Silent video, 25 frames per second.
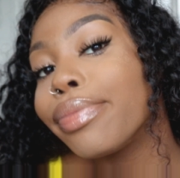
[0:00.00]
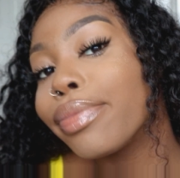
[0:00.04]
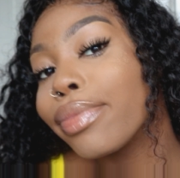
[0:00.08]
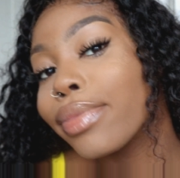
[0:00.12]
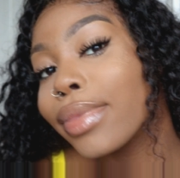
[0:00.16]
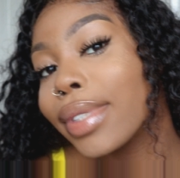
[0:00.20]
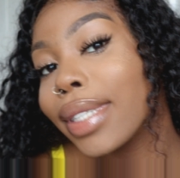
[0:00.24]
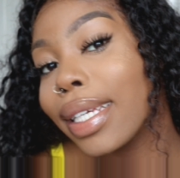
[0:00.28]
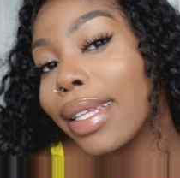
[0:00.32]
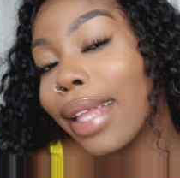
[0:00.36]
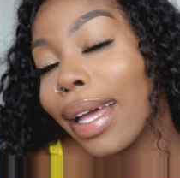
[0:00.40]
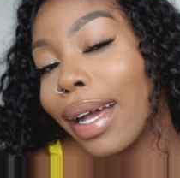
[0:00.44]

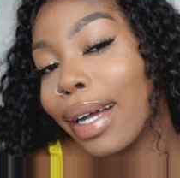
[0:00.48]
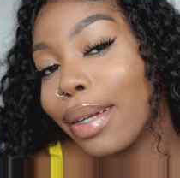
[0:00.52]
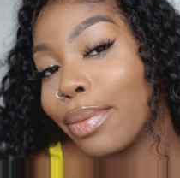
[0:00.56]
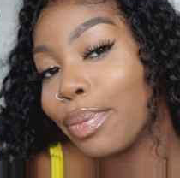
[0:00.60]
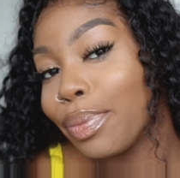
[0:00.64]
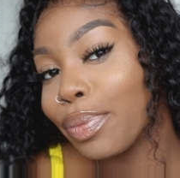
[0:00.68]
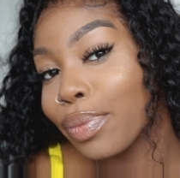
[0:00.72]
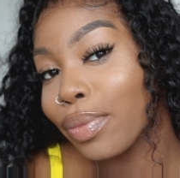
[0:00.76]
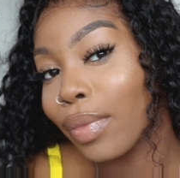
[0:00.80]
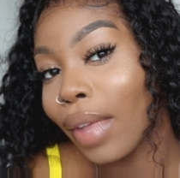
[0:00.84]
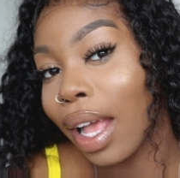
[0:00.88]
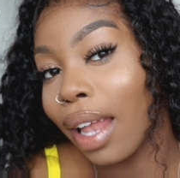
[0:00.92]
See
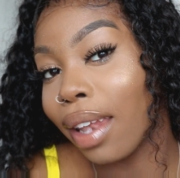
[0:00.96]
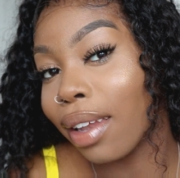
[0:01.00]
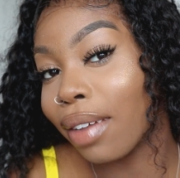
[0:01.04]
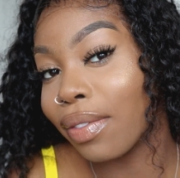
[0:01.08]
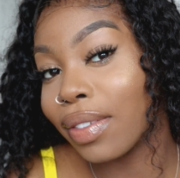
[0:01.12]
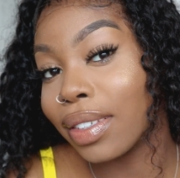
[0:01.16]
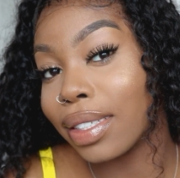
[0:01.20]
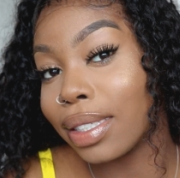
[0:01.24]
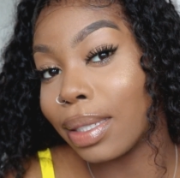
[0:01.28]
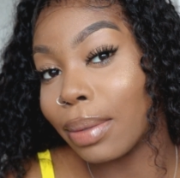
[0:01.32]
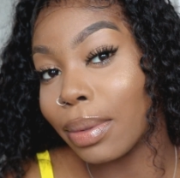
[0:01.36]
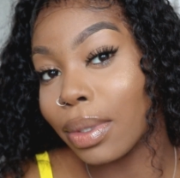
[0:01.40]
that? I
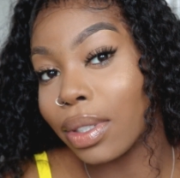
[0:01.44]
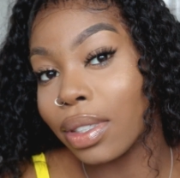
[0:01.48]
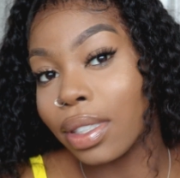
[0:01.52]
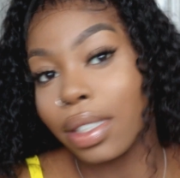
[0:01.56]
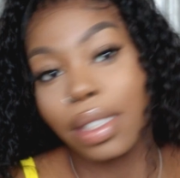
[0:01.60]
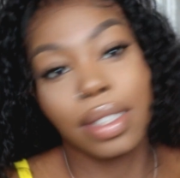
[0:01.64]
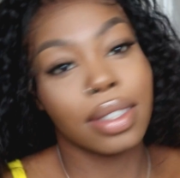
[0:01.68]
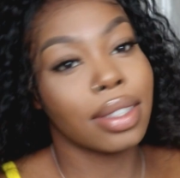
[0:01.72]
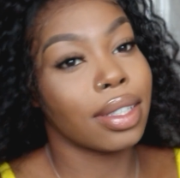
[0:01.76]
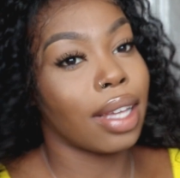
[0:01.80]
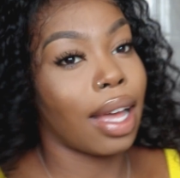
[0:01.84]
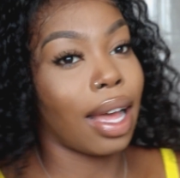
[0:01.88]
love this lip
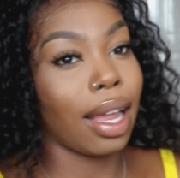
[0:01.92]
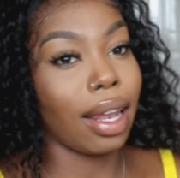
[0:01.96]
gloss.